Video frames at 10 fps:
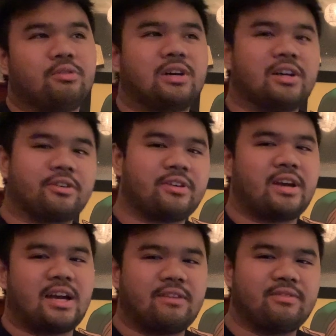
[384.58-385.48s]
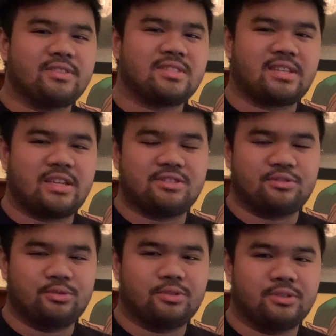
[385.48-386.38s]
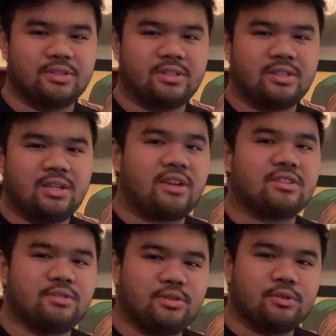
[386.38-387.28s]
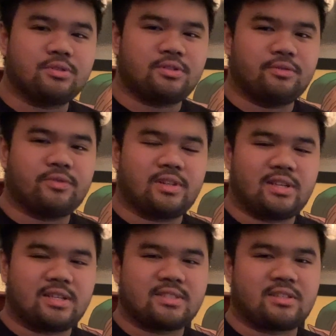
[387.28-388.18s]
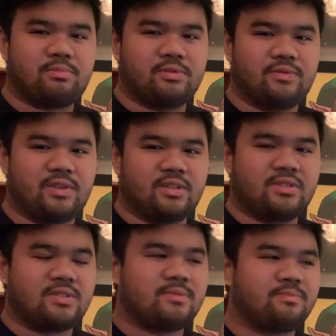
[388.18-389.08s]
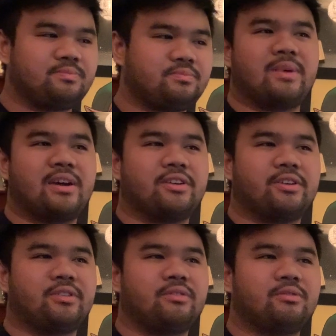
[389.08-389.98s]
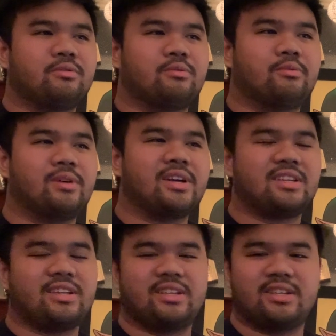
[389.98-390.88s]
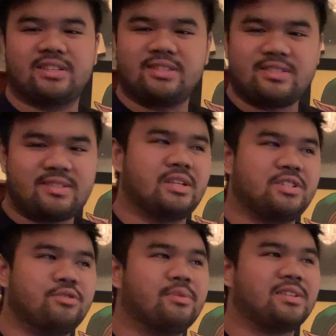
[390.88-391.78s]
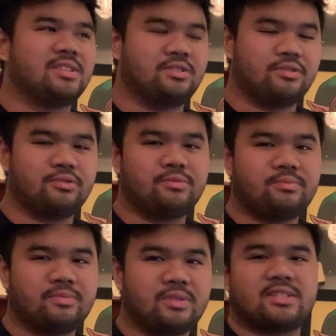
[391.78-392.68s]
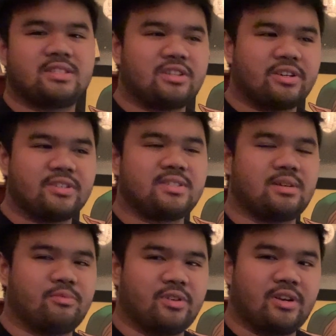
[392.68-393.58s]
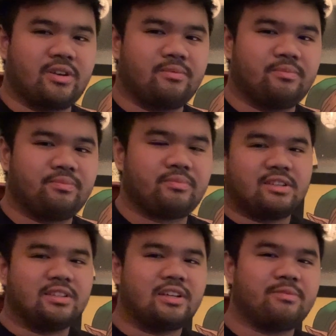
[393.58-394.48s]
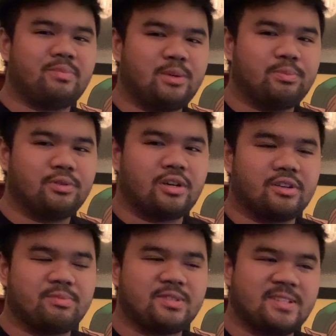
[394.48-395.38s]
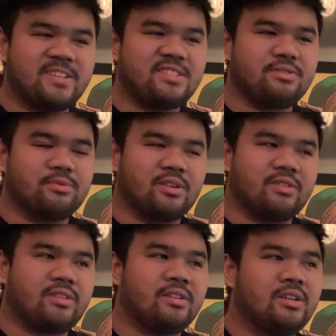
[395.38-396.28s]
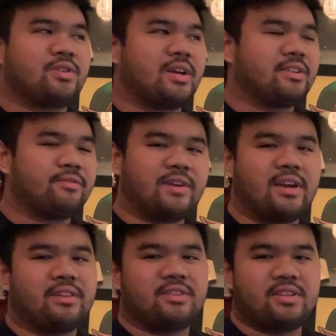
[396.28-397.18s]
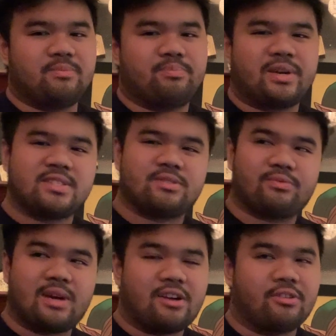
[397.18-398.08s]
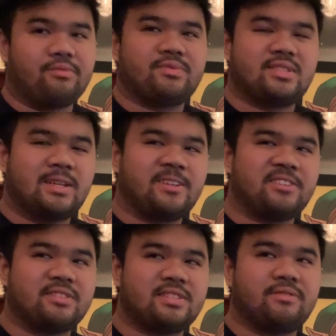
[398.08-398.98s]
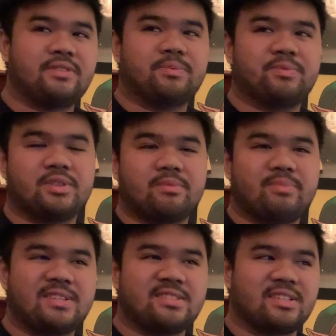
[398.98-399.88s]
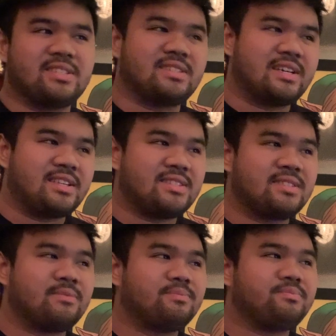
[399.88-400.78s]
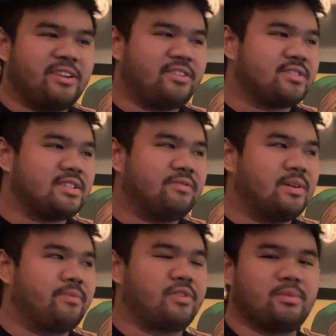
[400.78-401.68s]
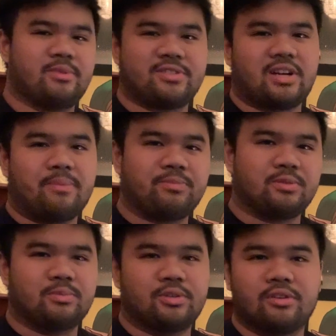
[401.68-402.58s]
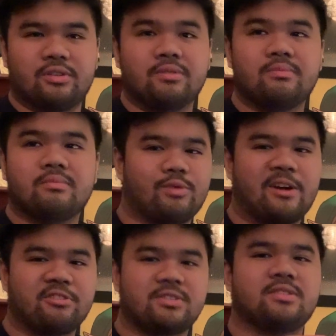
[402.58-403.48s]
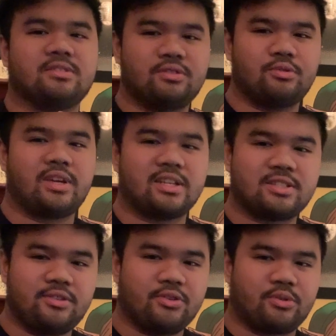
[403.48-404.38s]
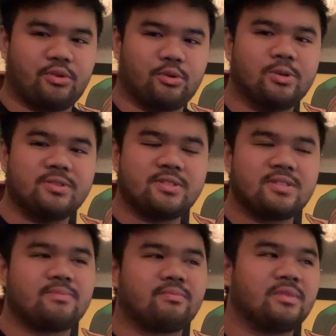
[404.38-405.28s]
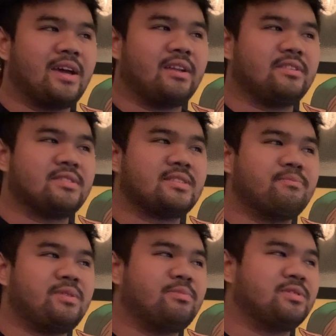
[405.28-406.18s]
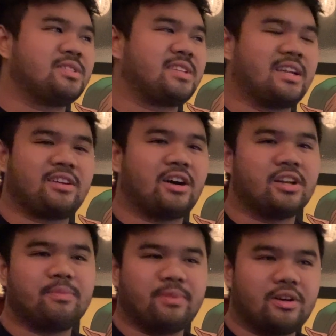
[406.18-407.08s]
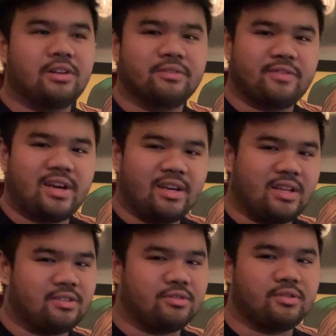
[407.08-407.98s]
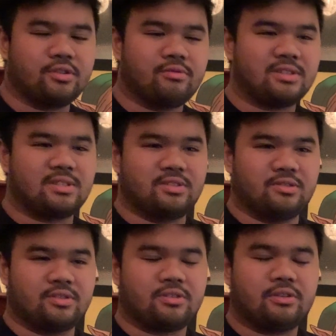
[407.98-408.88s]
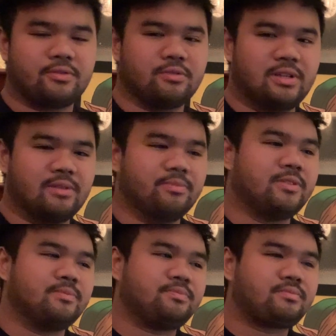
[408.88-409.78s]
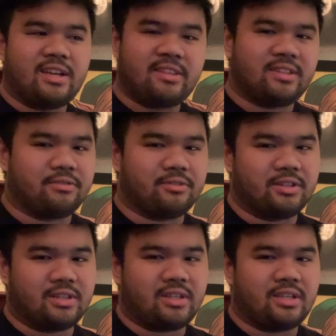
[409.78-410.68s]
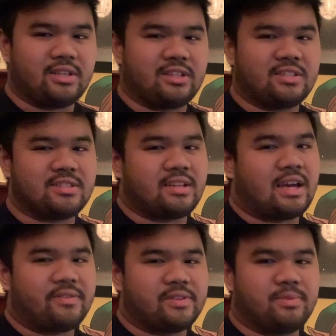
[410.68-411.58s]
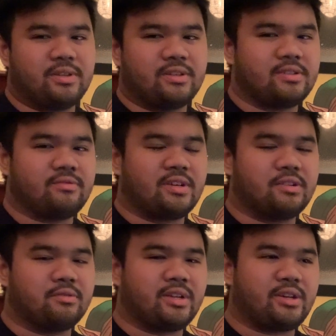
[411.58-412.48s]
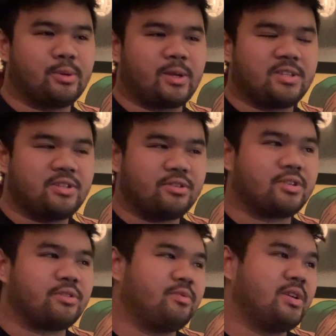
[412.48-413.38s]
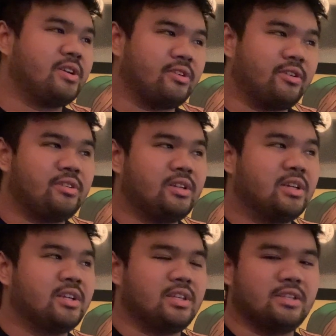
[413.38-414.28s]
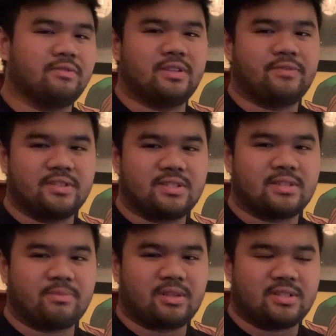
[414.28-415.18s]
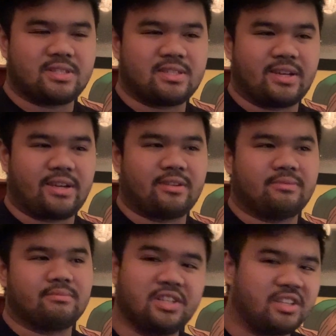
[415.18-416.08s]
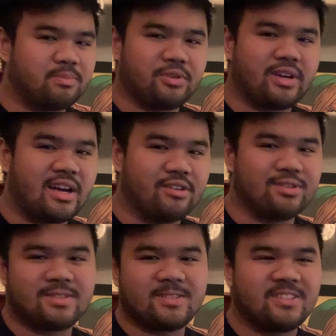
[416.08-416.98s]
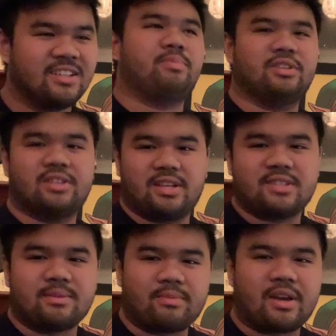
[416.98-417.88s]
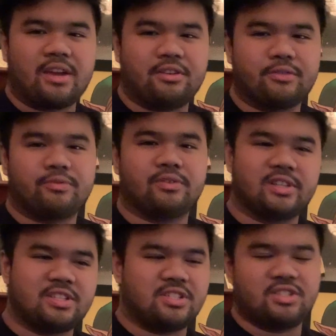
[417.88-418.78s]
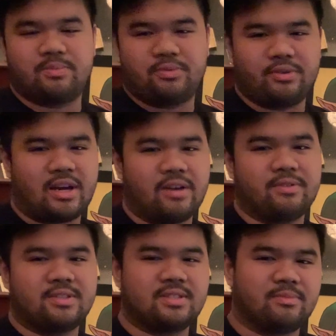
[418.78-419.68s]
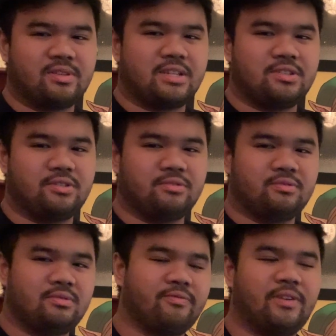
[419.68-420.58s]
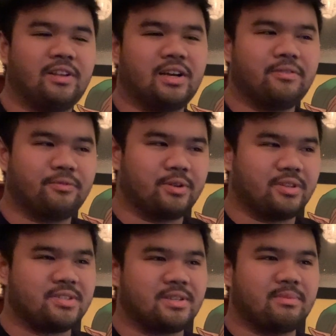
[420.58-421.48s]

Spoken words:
no longer have a scheduled thing to go to for the next couple of years. No matter what it is that you want to do, just start somewhere. I think a lot of people are obsessed with trying to find the best route, setting yourself up for the best success, setting yourself up for the most optimal route to get to your goals, that some people just get caught up in all of that and don't know what to do. They're overwhelmed. In anything, really, it doesn't have to be right away going into your career, even if it's something just like cleaning up your house, building some kind of relationship you have with someone that you fell off with